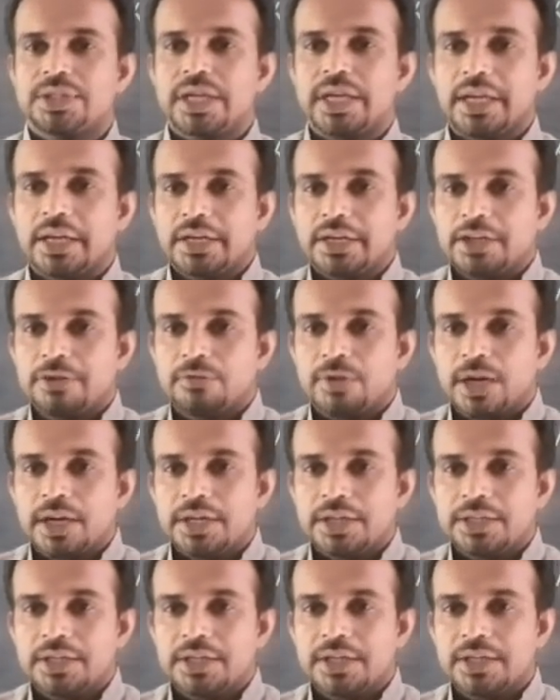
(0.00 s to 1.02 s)
they
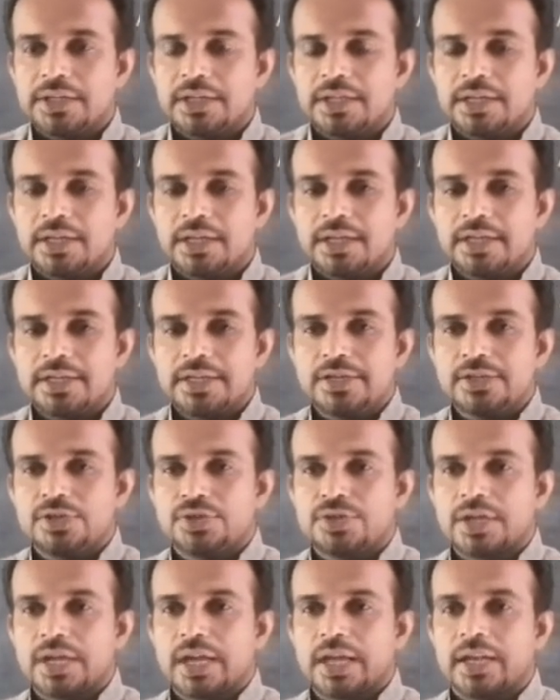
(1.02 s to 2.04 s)
divided the
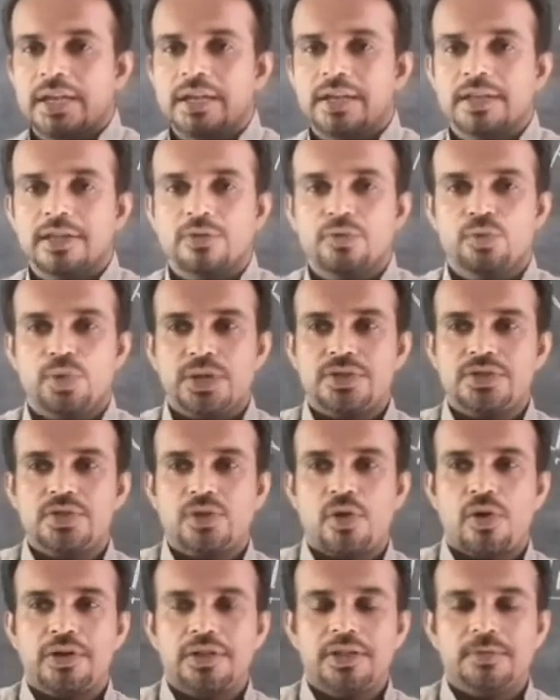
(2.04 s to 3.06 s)
east and
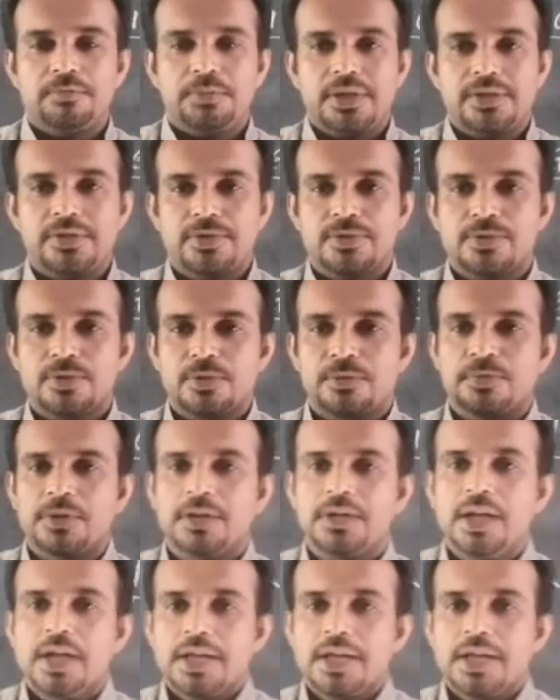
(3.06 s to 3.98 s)
west on the basis of